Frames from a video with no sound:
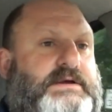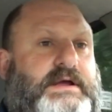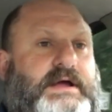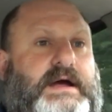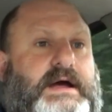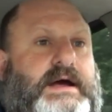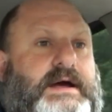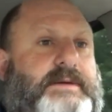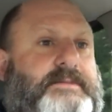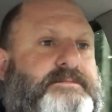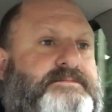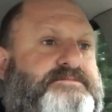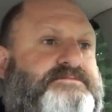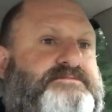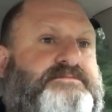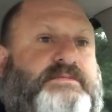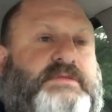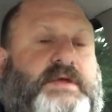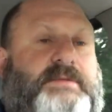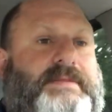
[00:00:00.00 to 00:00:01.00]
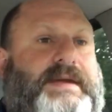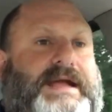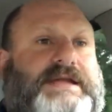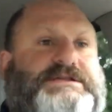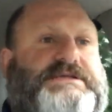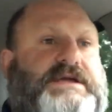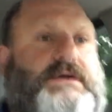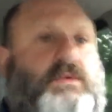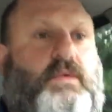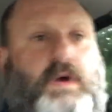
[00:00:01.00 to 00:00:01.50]
um, the
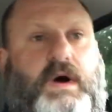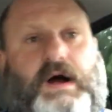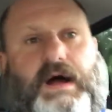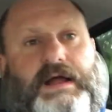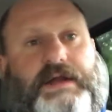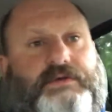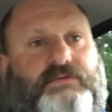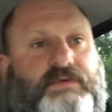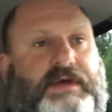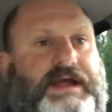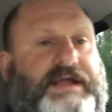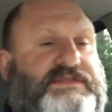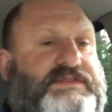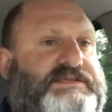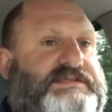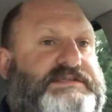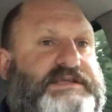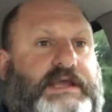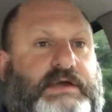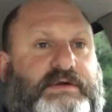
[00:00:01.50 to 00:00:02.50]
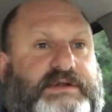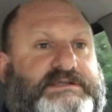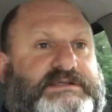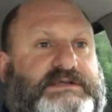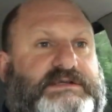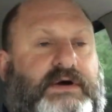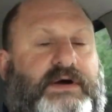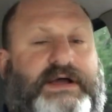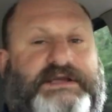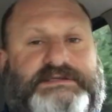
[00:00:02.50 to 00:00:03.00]
magic wand, right? The secret
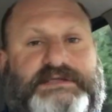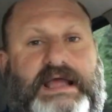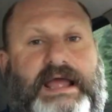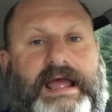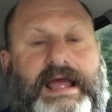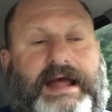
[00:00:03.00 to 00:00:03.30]
sauce.